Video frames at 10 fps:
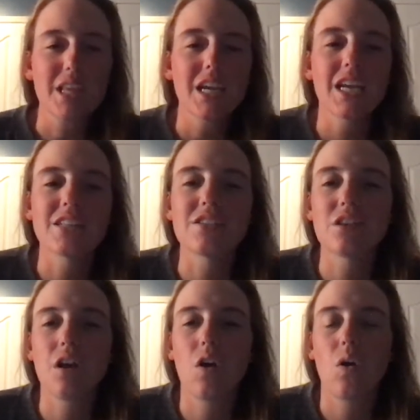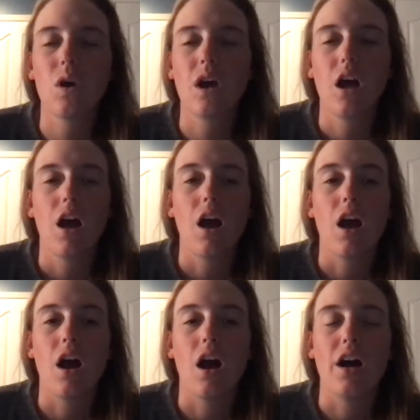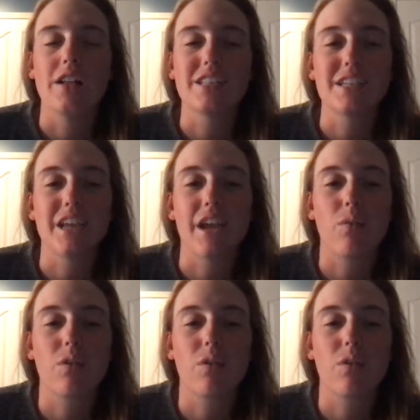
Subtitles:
and so today